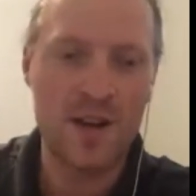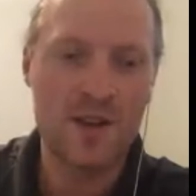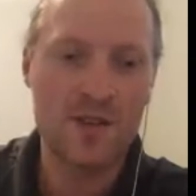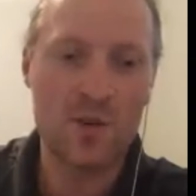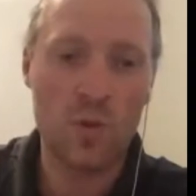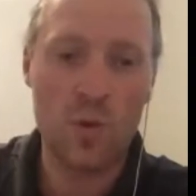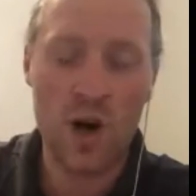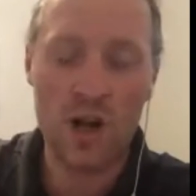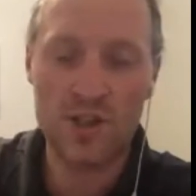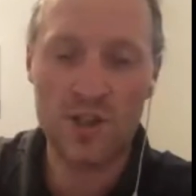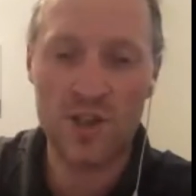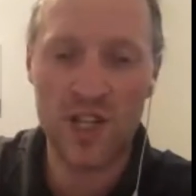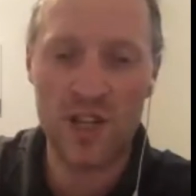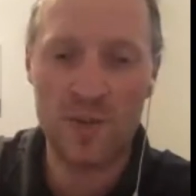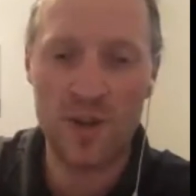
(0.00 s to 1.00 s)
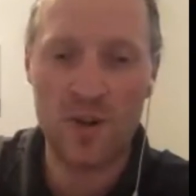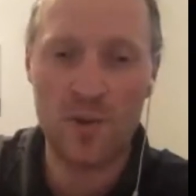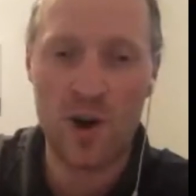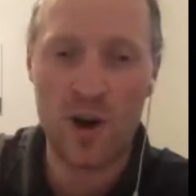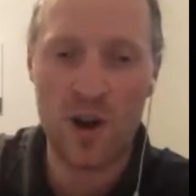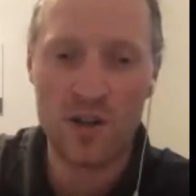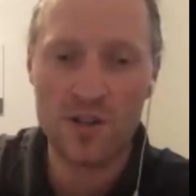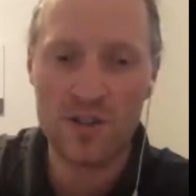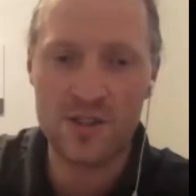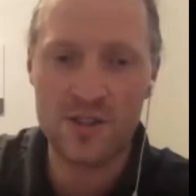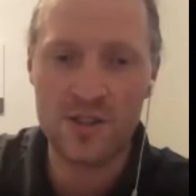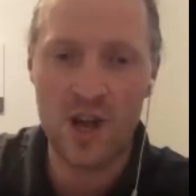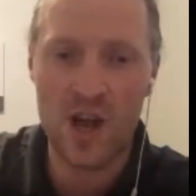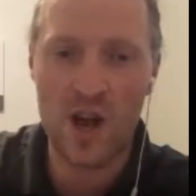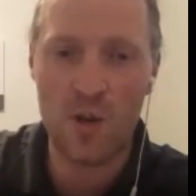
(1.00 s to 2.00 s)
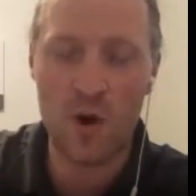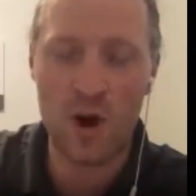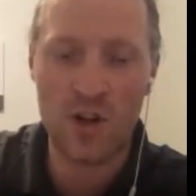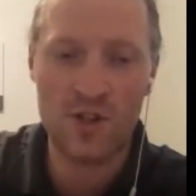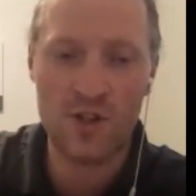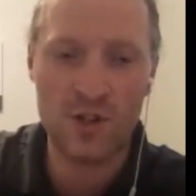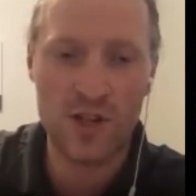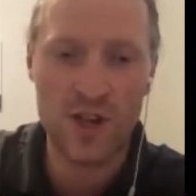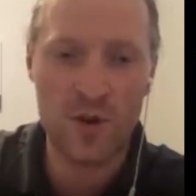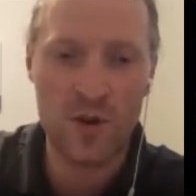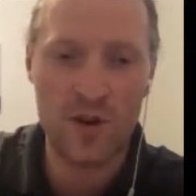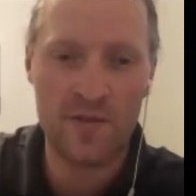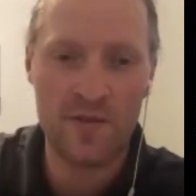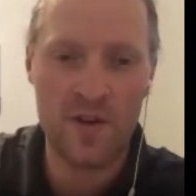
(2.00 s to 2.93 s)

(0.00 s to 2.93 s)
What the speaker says: So watch your email box. Look out on